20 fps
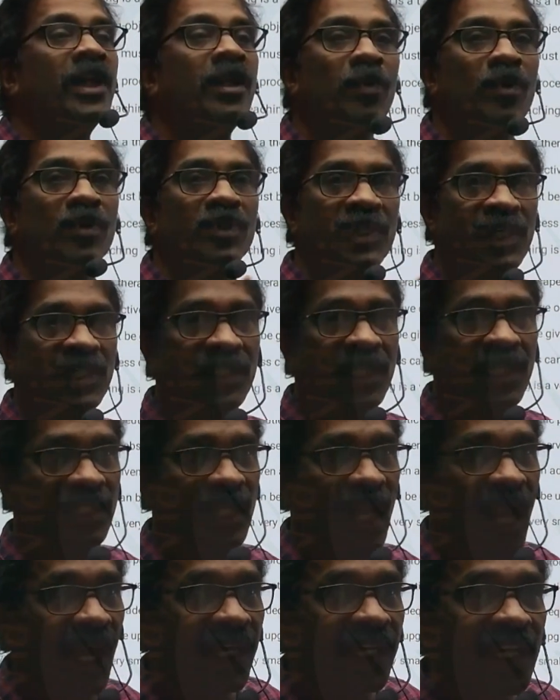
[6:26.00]
procedures.
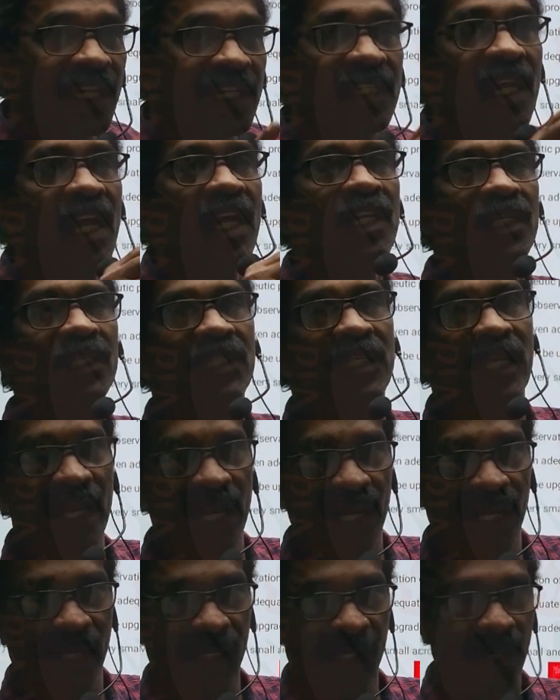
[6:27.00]
Understand the
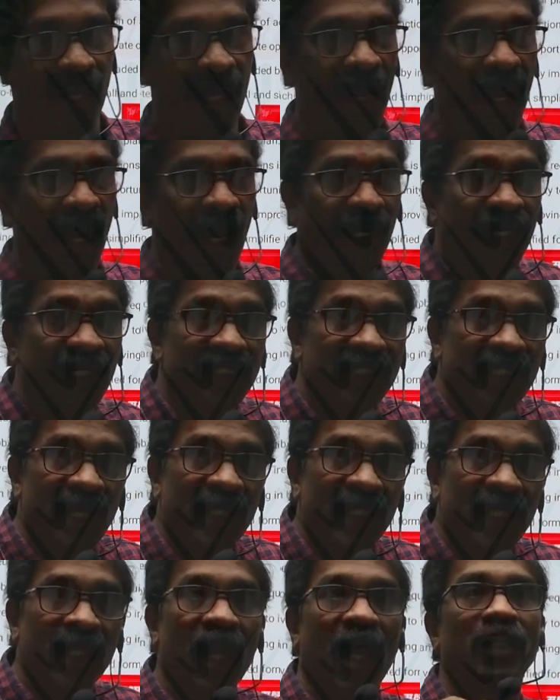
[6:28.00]
learner,
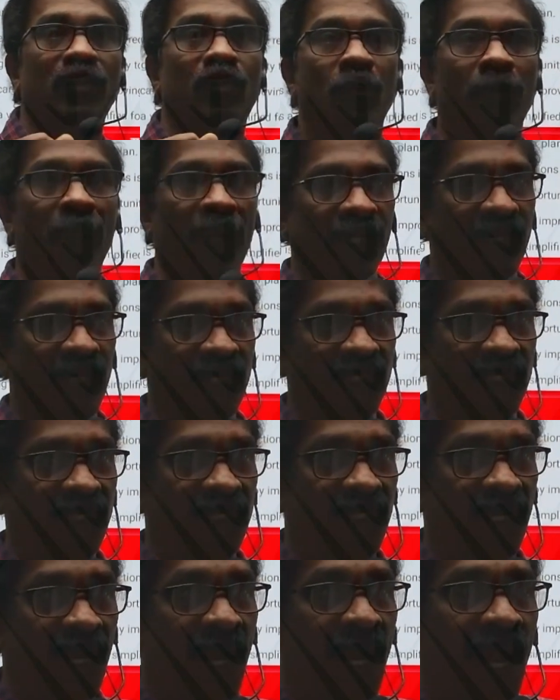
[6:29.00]
understand the classroom
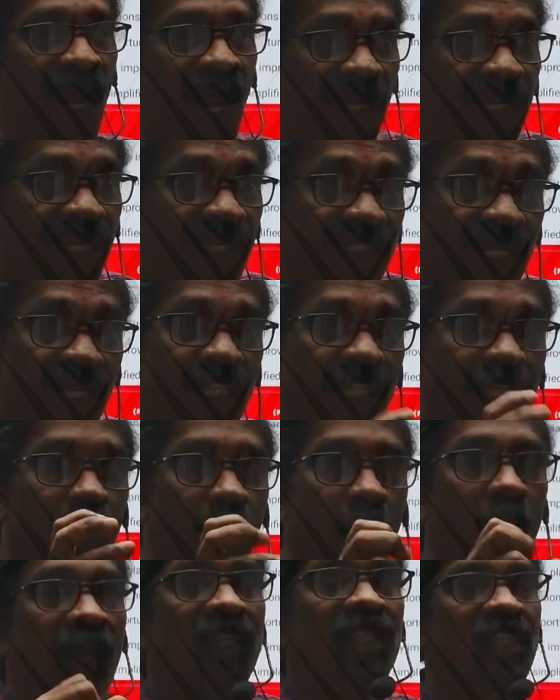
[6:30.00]
practices, understand the
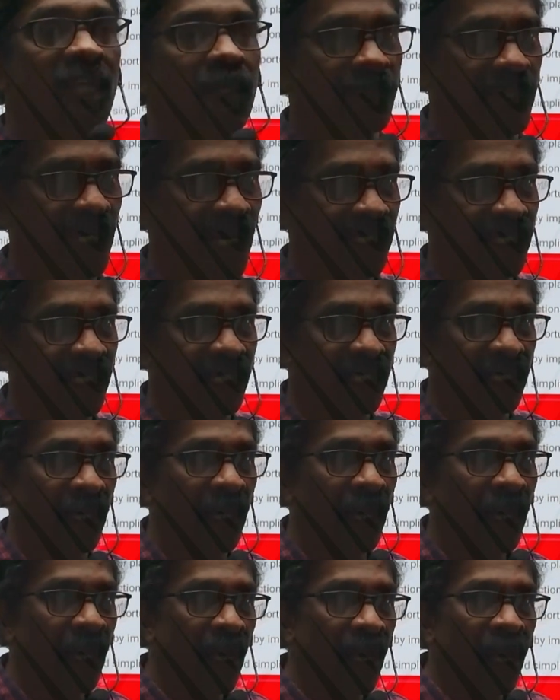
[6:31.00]
concept. As
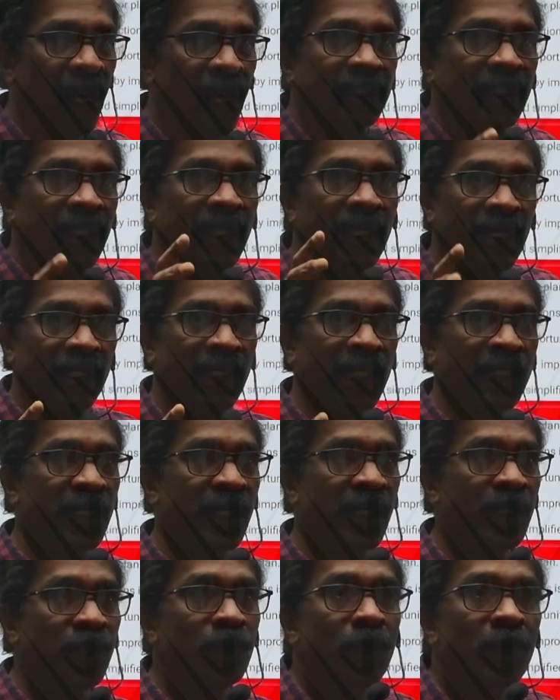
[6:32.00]
a
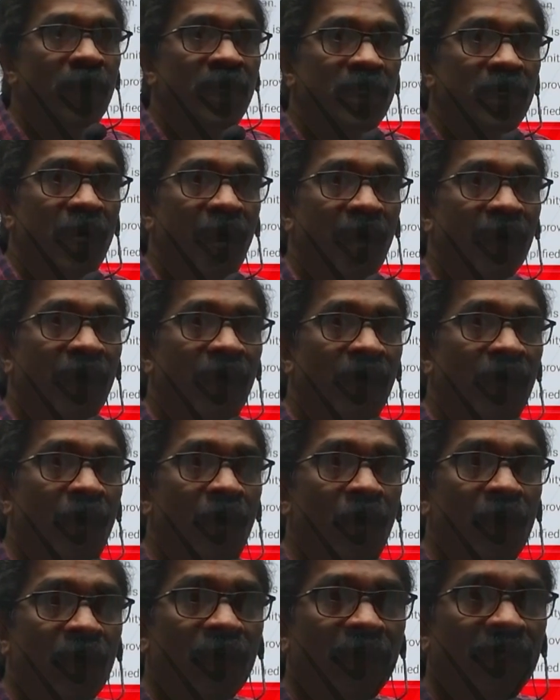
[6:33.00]
teacher, you must have a
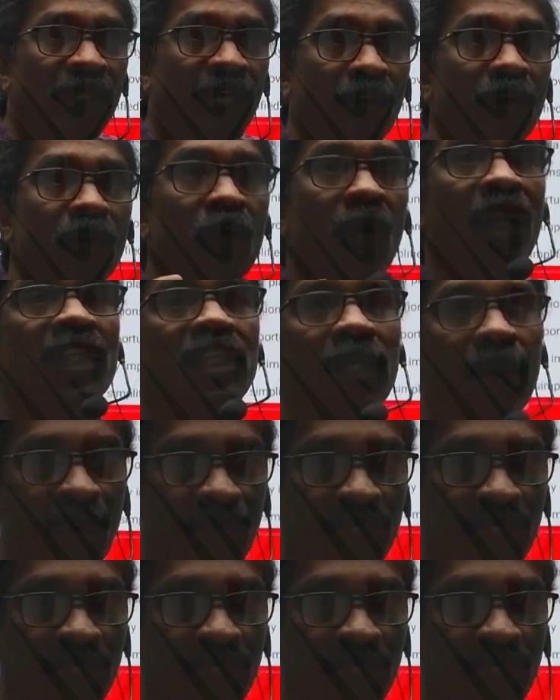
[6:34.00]
thorough knowledge about the